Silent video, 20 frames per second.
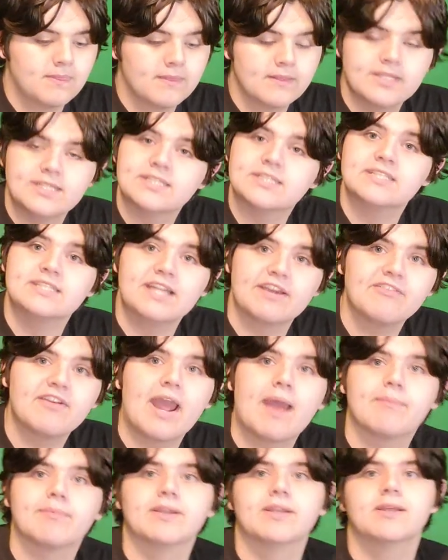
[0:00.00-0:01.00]
It's never
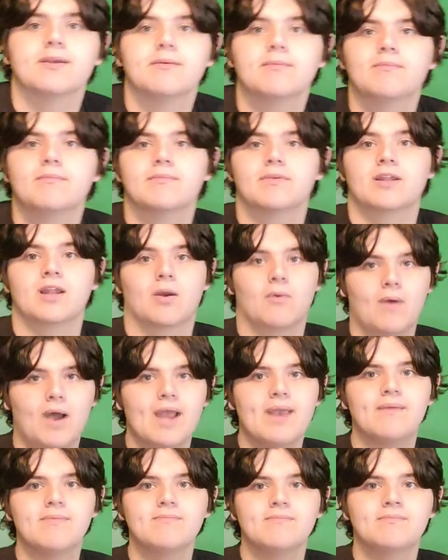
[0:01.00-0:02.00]
happened. You know
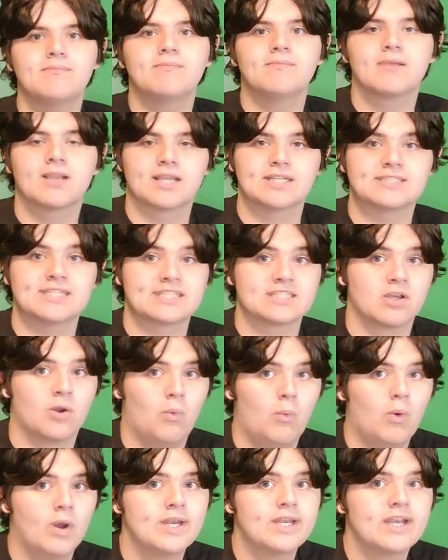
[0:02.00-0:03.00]
why? Because that's a
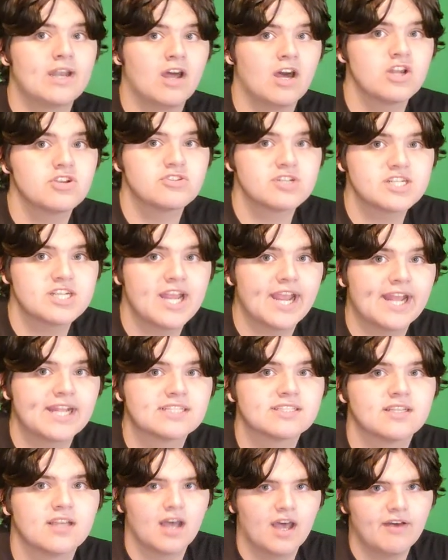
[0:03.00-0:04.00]
1 in 100
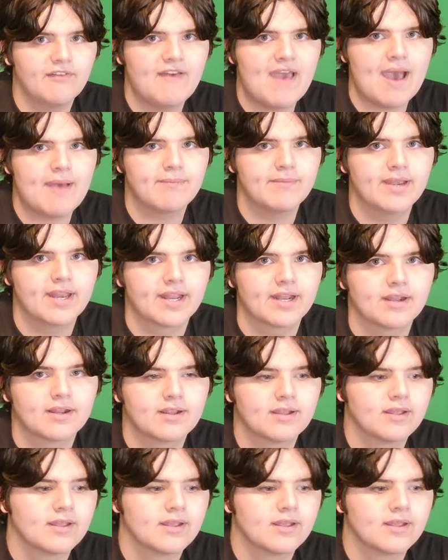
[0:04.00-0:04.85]
chance of happening.